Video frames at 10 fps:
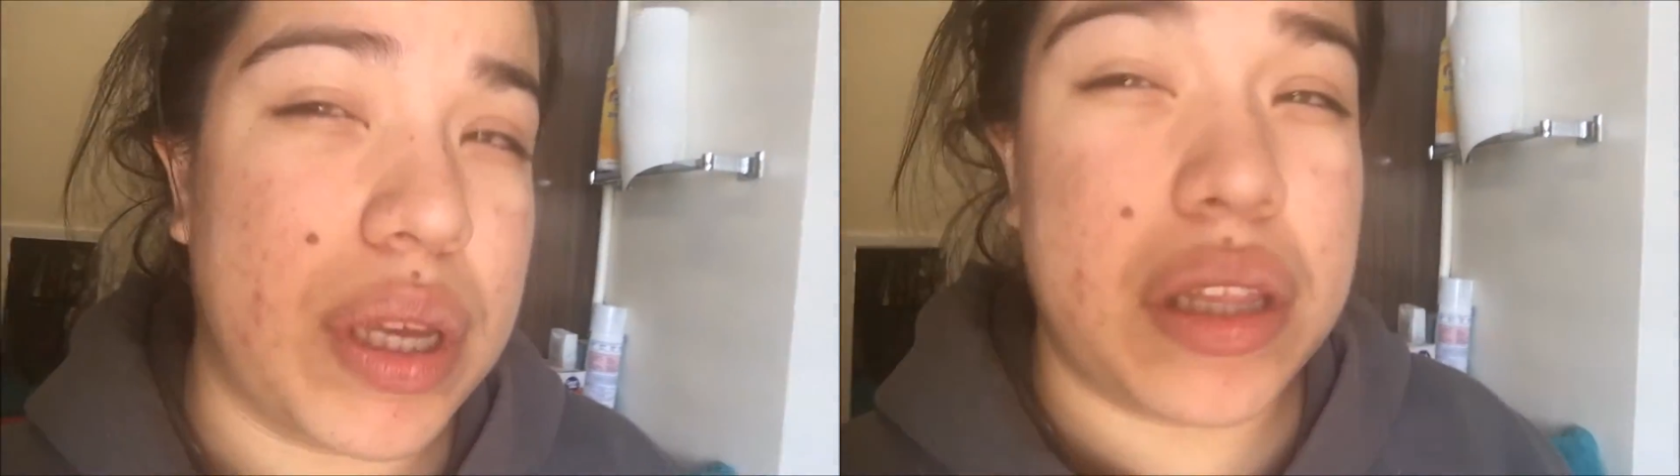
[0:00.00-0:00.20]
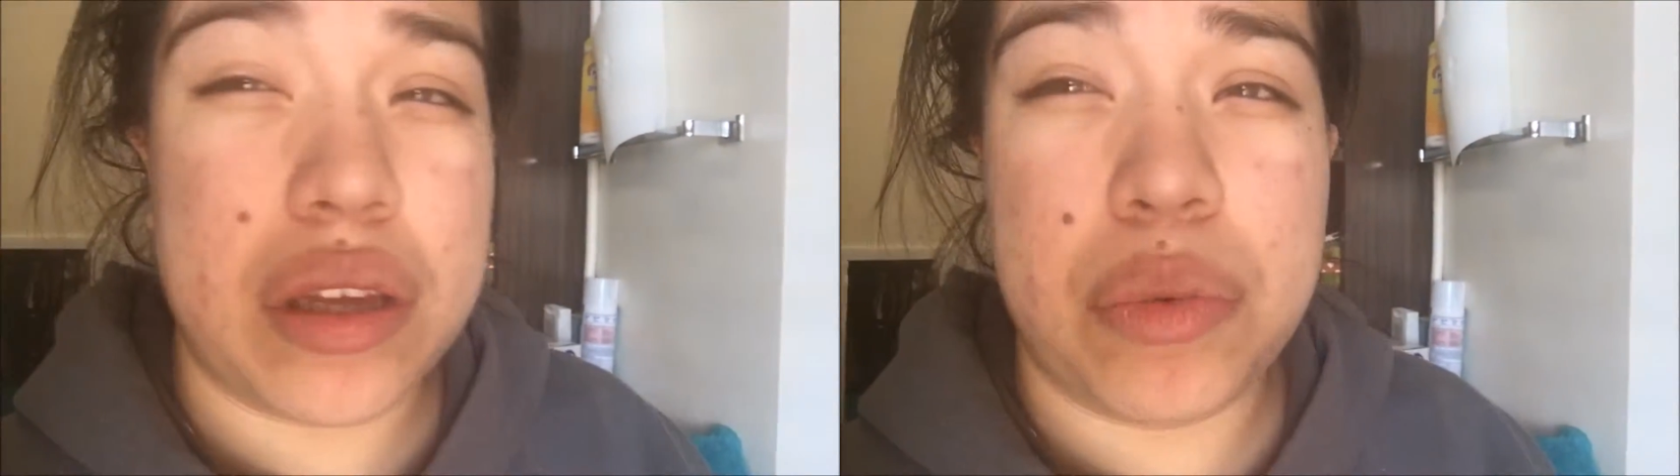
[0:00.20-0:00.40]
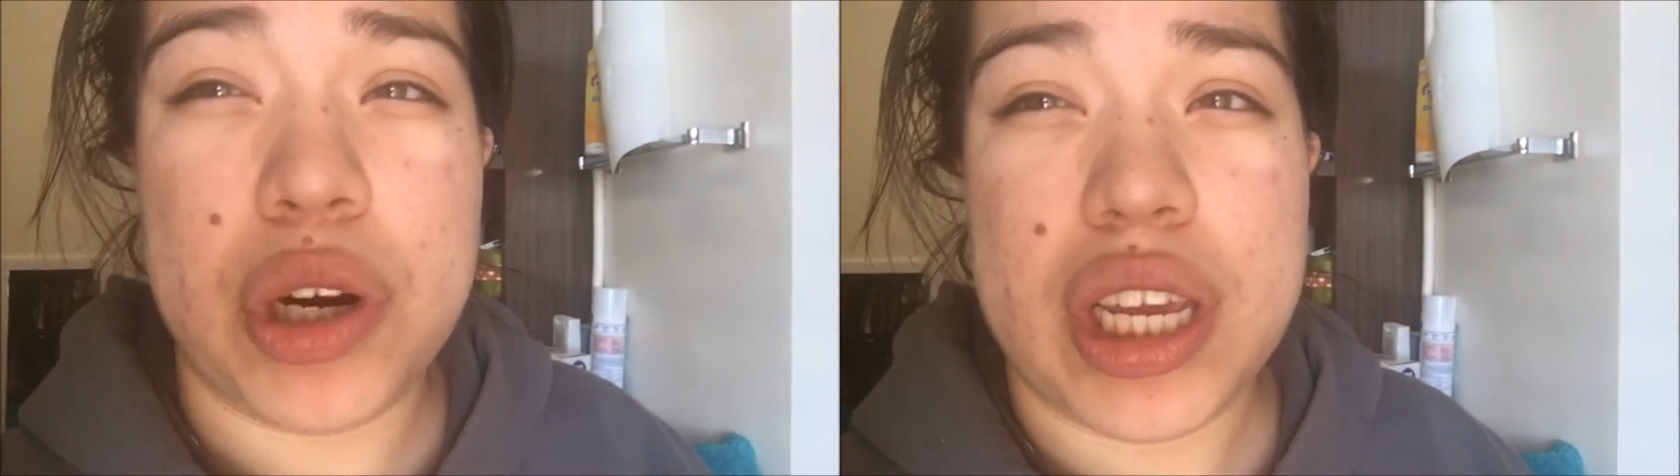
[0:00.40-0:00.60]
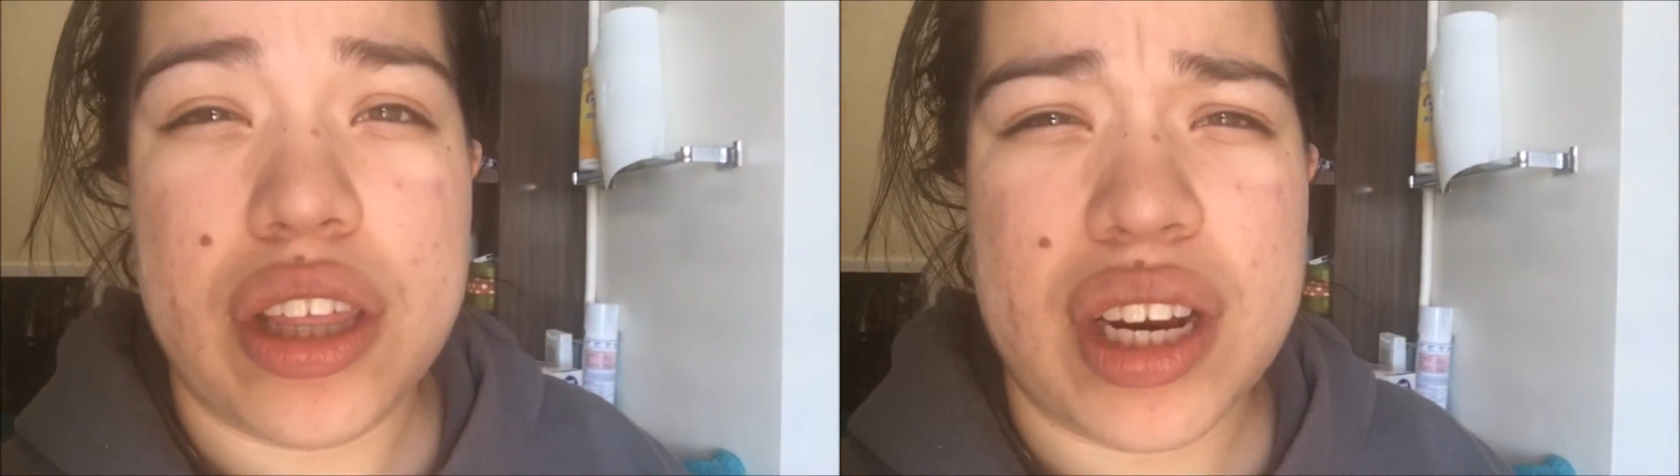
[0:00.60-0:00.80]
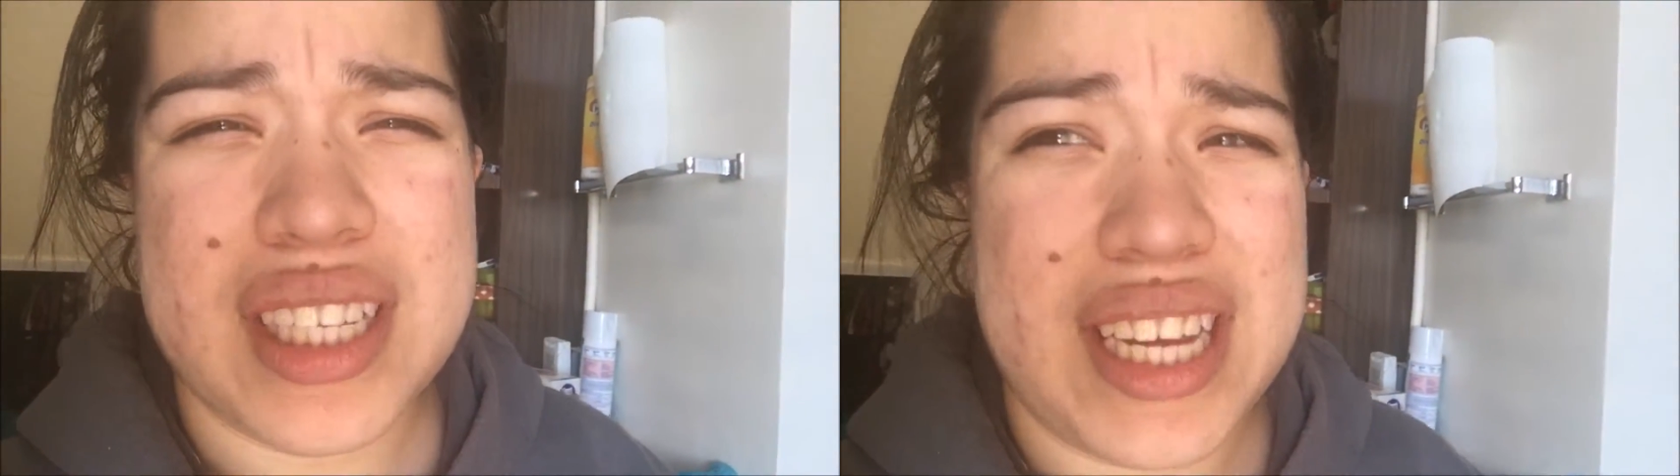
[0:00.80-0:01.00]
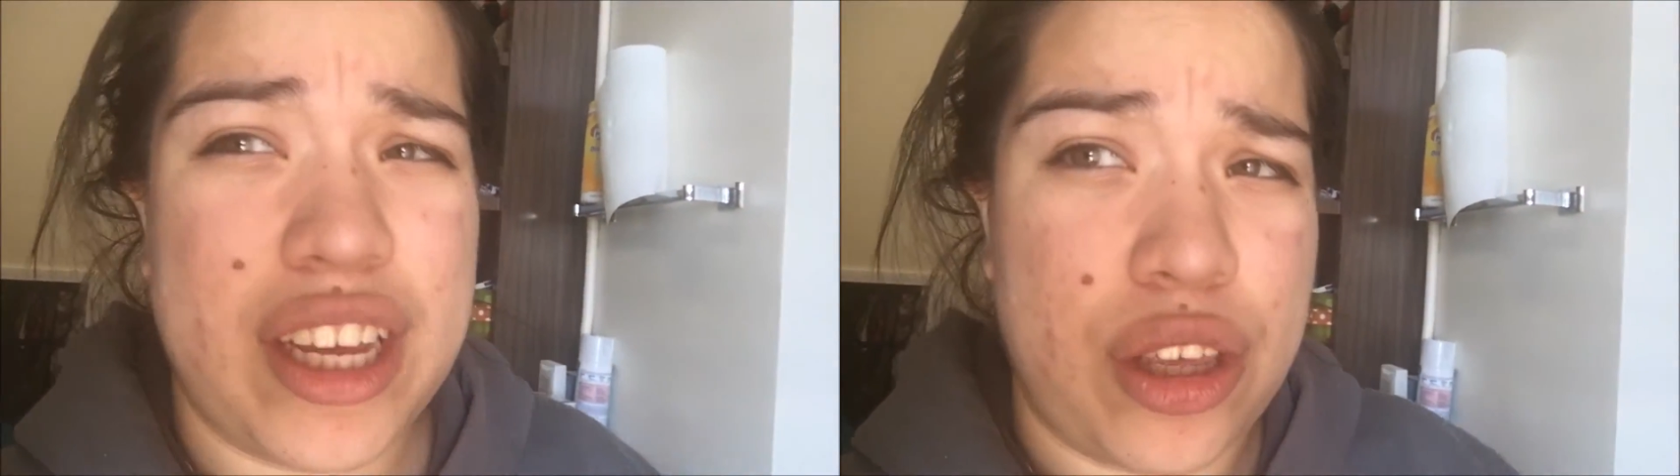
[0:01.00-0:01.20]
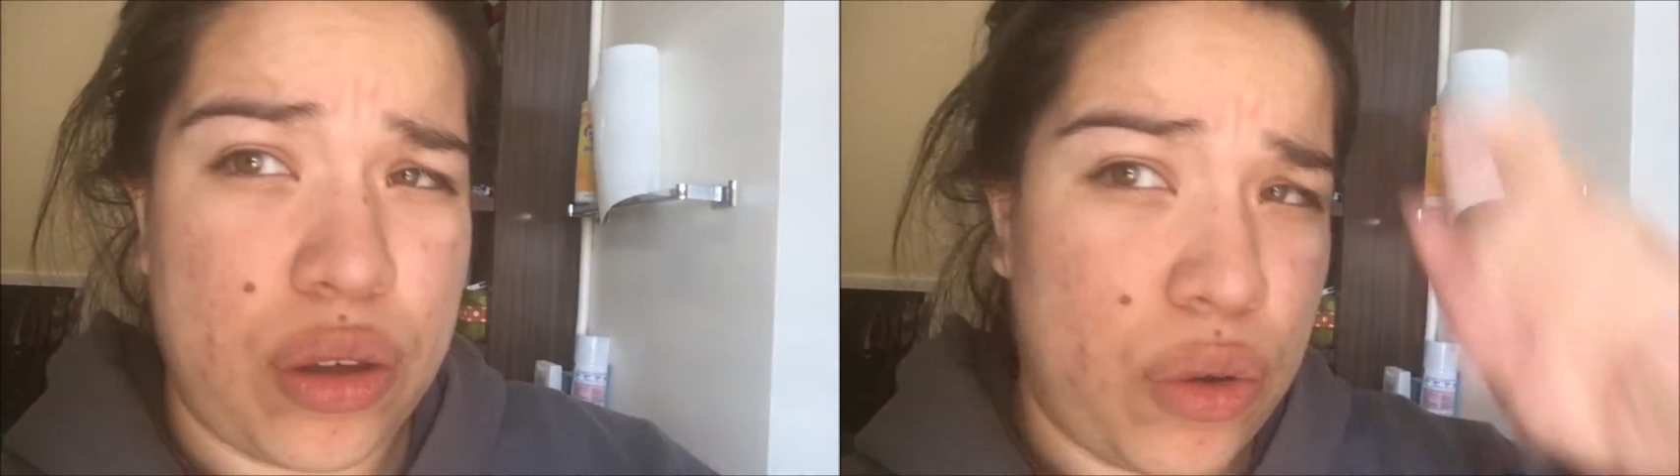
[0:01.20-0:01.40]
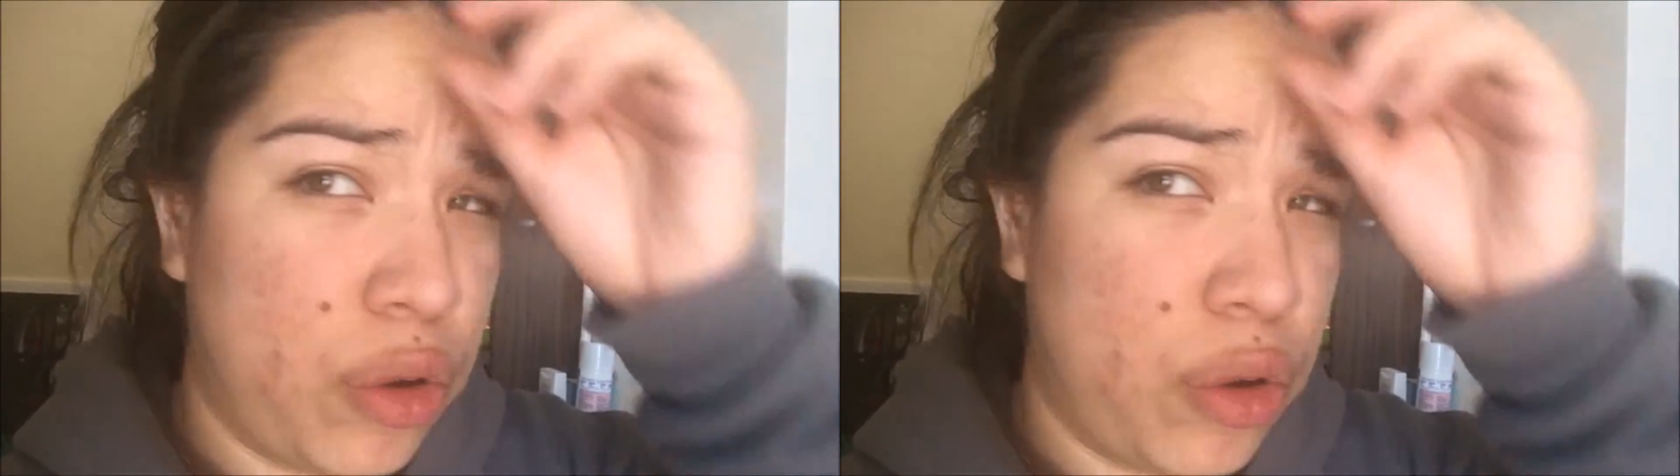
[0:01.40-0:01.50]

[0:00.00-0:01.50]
we're either gonna take an